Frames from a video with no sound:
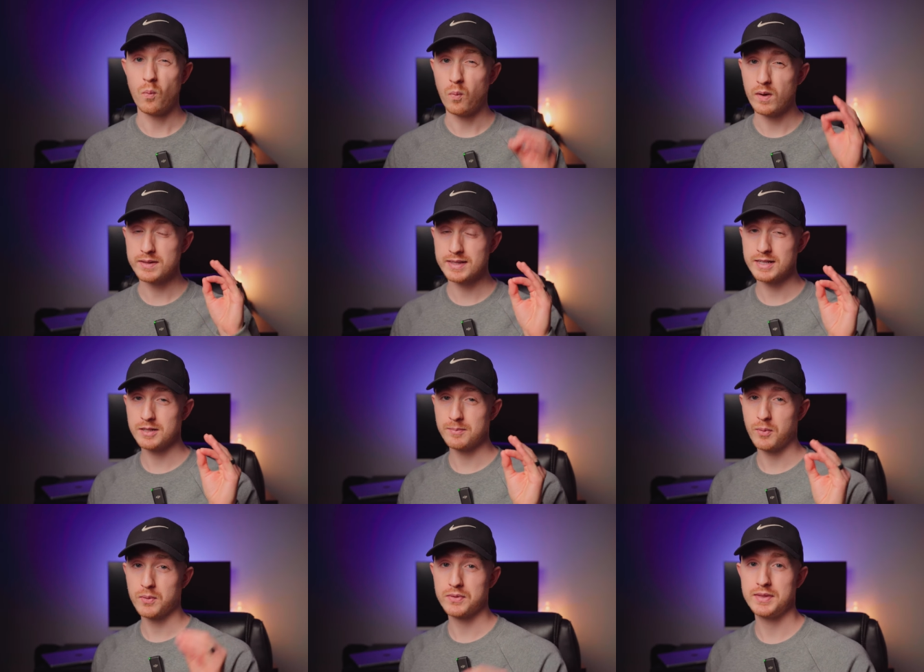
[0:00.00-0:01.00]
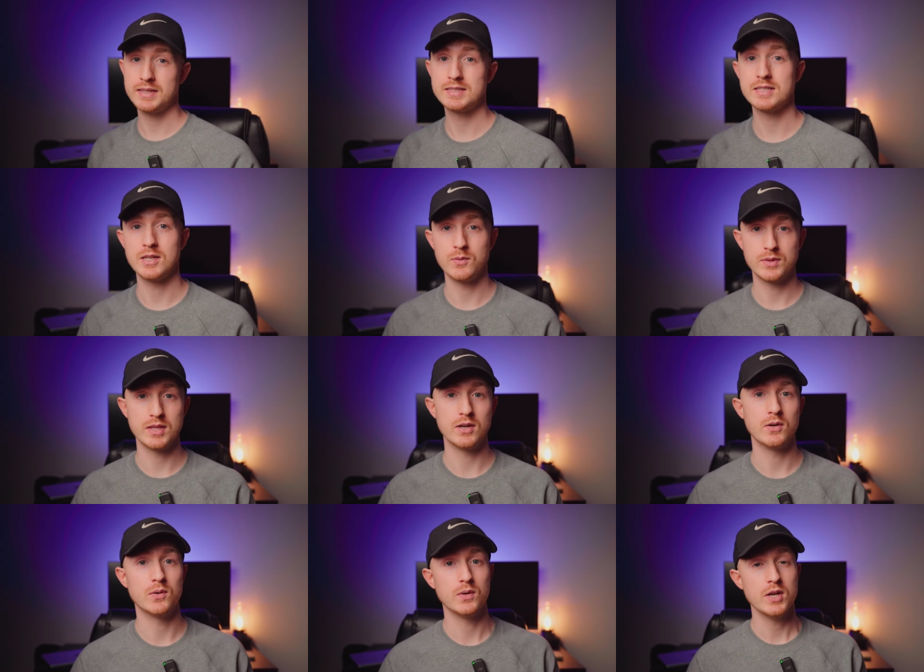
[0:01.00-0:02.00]
One little important thing to note
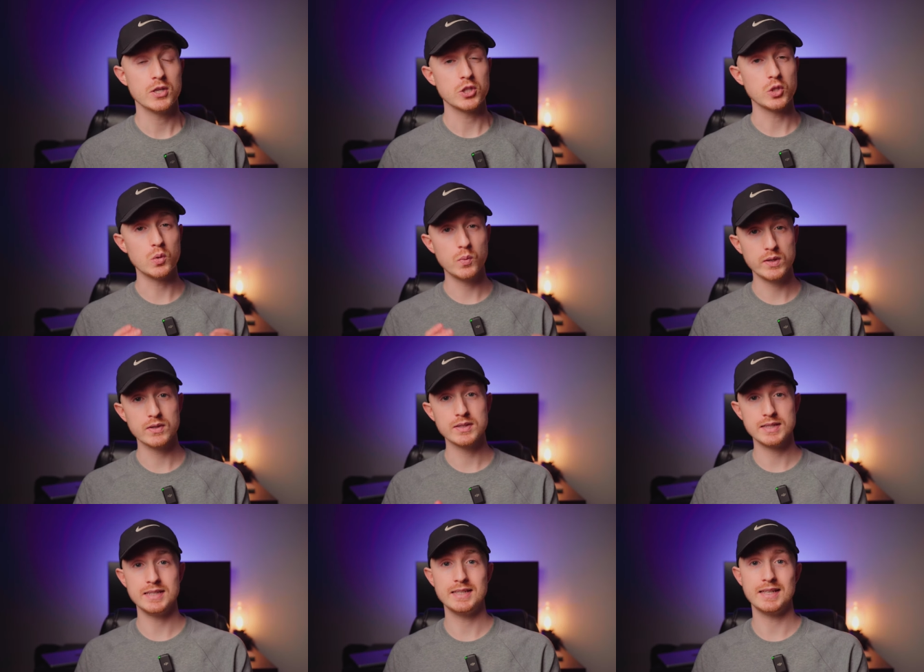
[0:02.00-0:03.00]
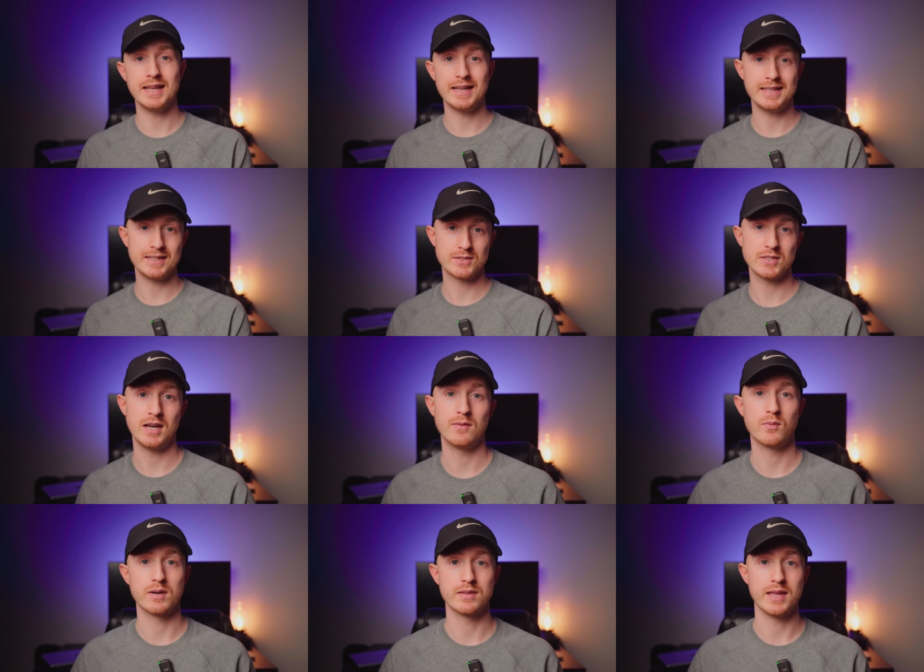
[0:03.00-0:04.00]
though, you will need an editing
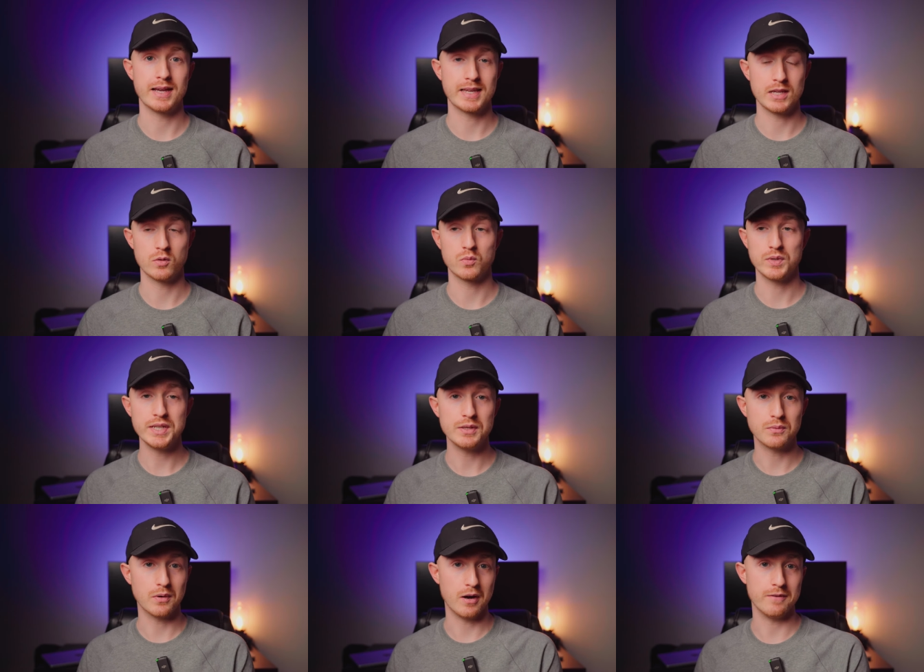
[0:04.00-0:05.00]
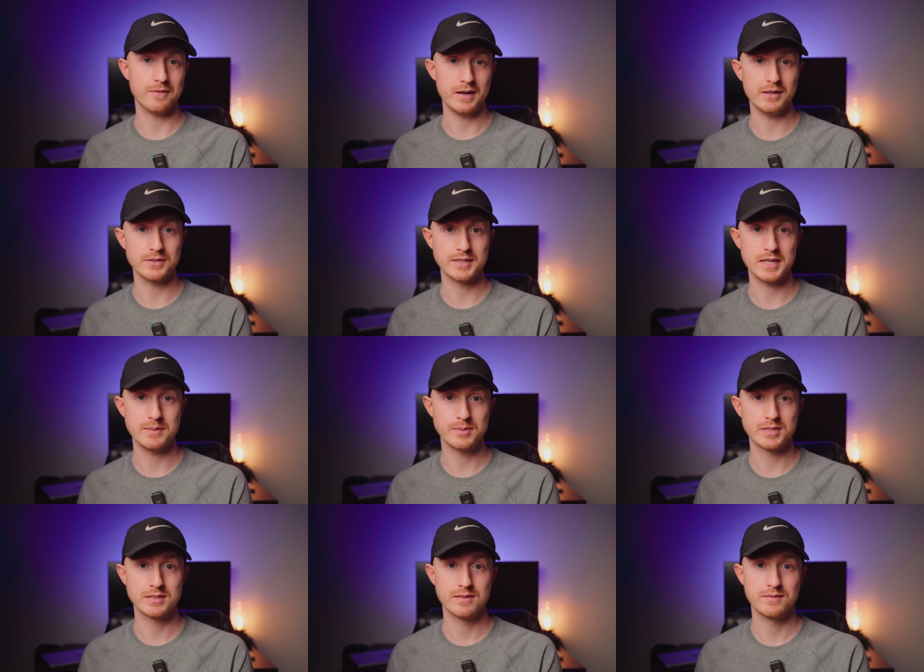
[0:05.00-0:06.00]
software that can read RAW file
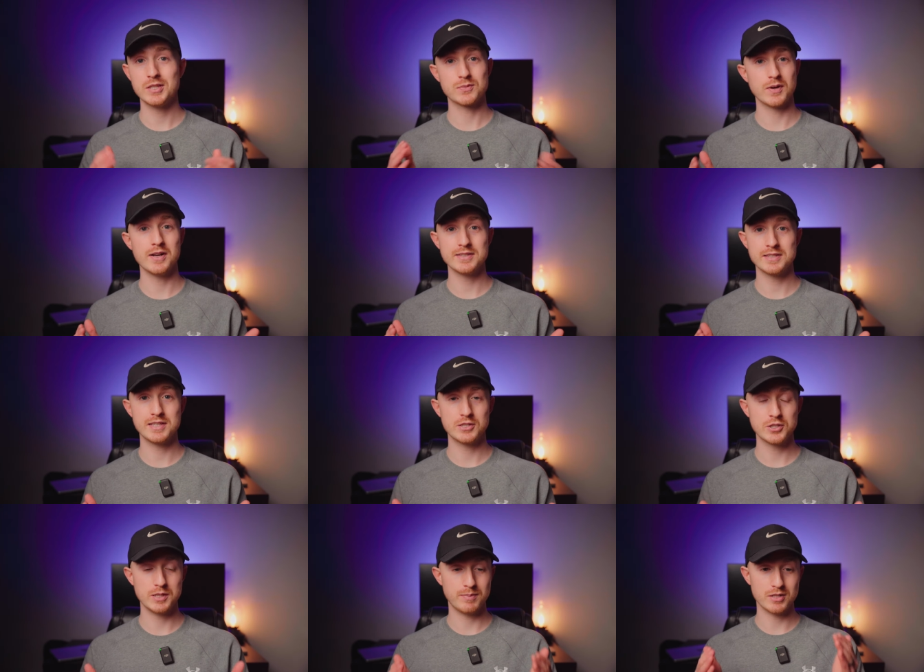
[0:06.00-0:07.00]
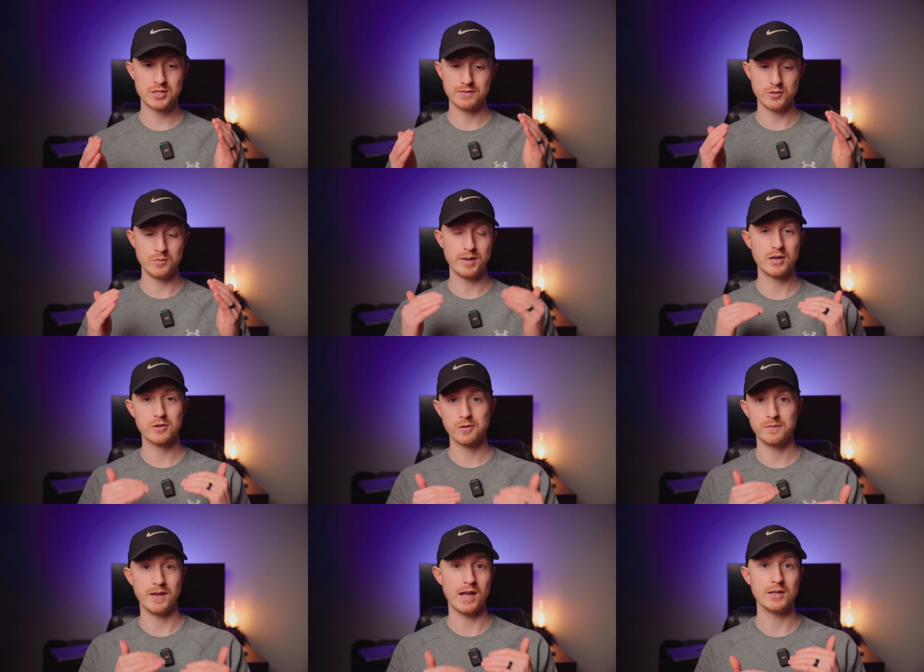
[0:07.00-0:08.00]
types. Because RAW is essentially a bunch of numerical
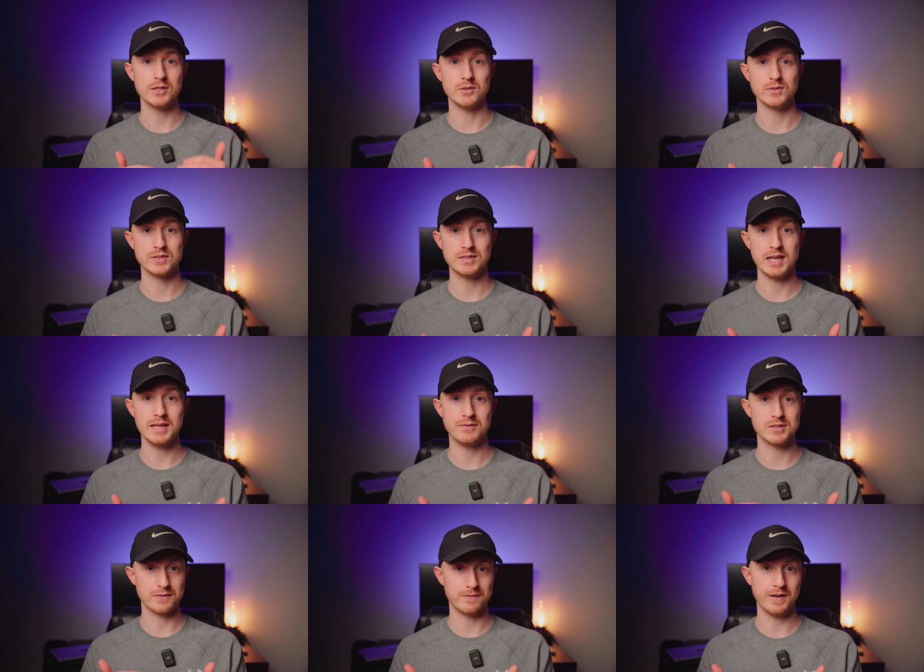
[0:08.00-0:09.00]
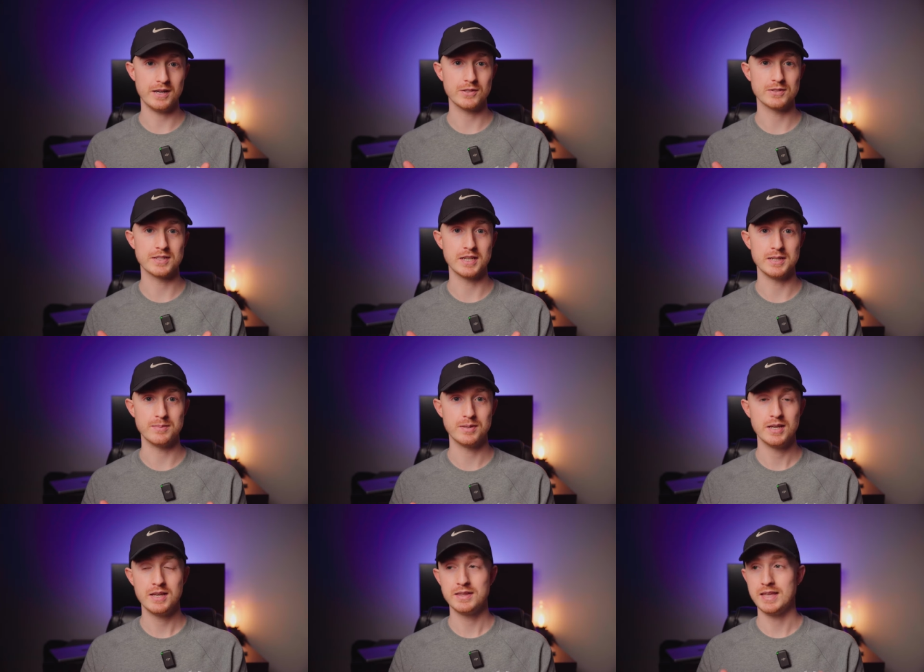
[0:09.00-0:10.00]
values saved as a file type
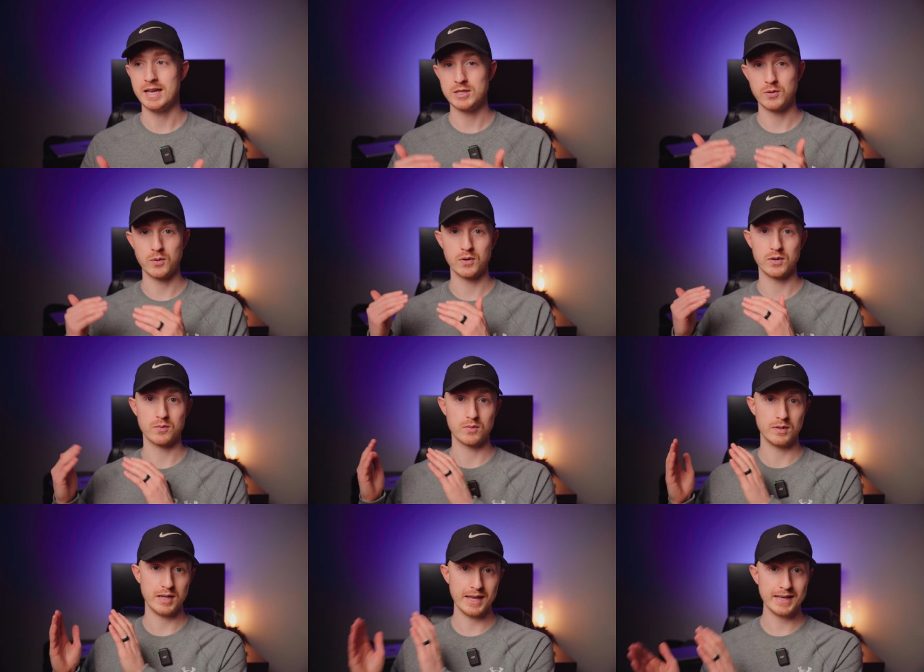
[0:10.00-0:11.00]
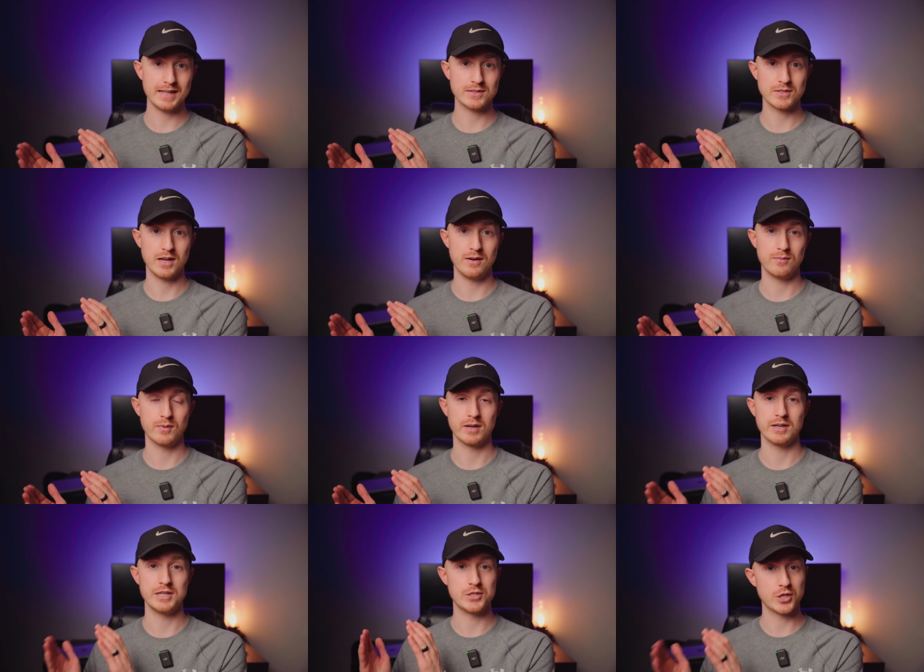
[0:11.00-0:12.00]
that your editing software
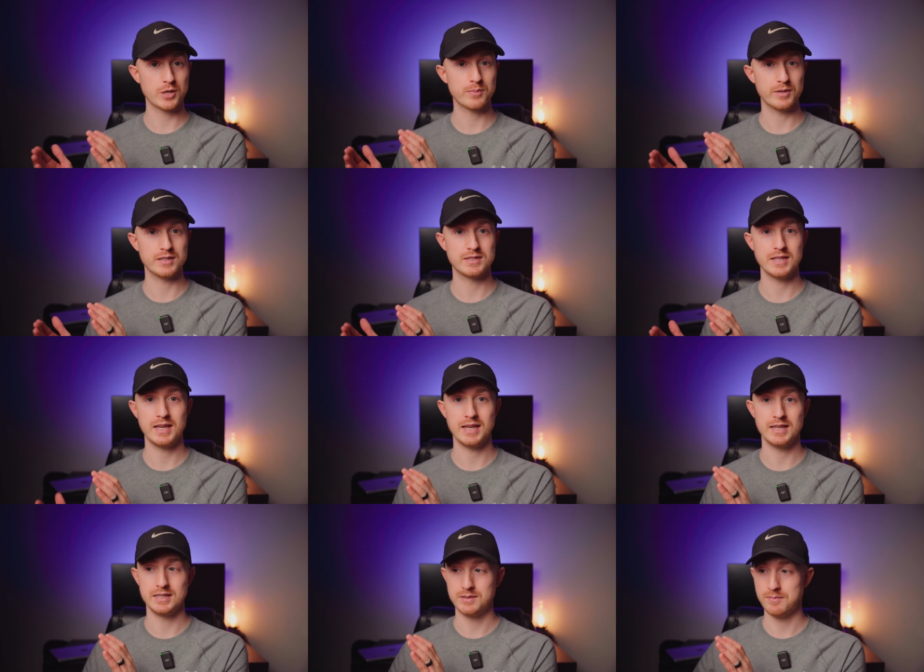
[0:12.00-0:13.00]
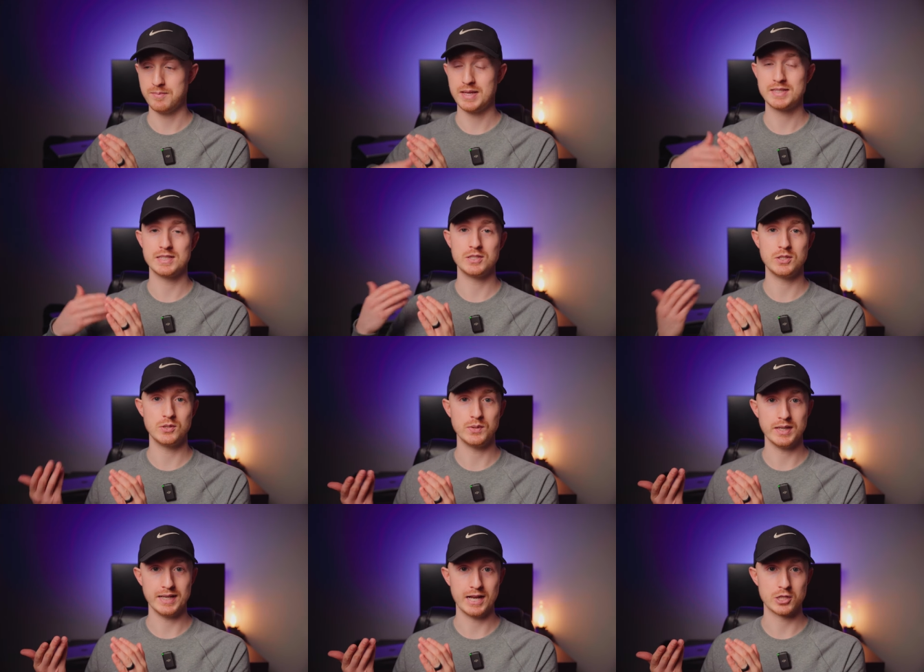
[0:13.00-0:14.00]
interprets and makes into
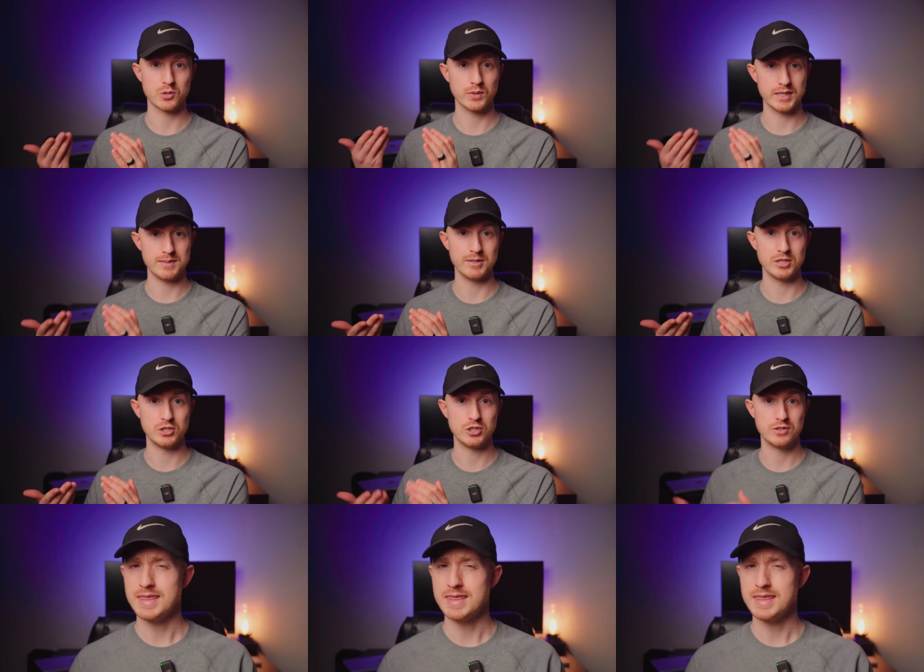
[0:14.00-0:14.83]
an actual image.